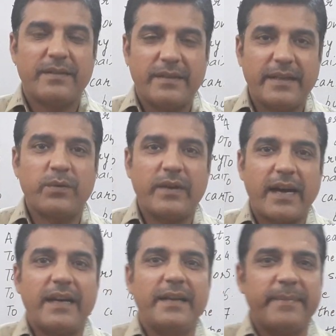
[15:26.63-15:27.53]
He could
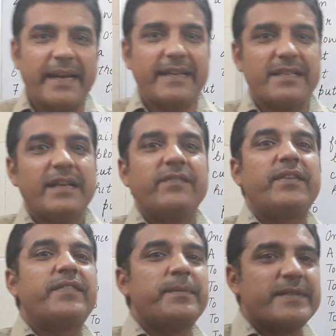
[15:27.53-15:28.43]
hardly manage
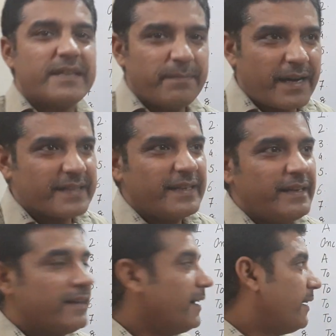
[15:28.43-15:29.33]
50% marks
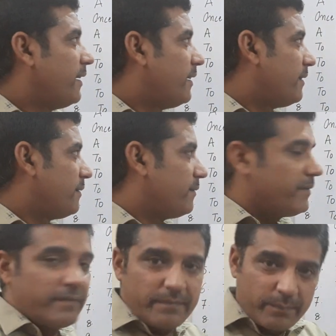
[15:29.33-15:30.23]
in
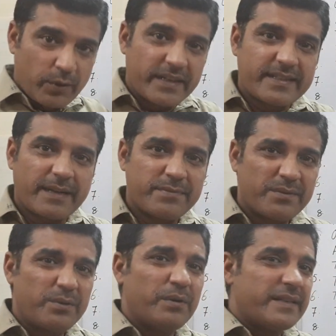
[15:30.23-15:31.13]
board
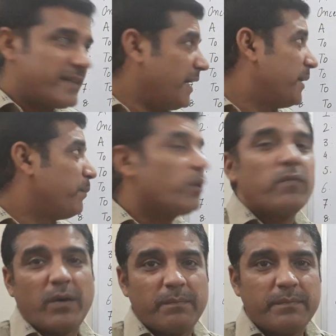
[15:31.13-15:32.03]
exams, though he's a
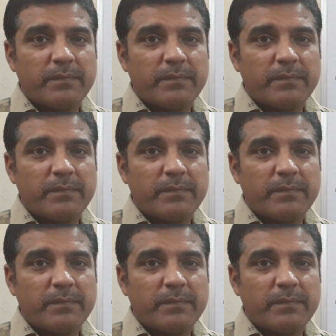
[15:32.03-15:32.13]
bookworm.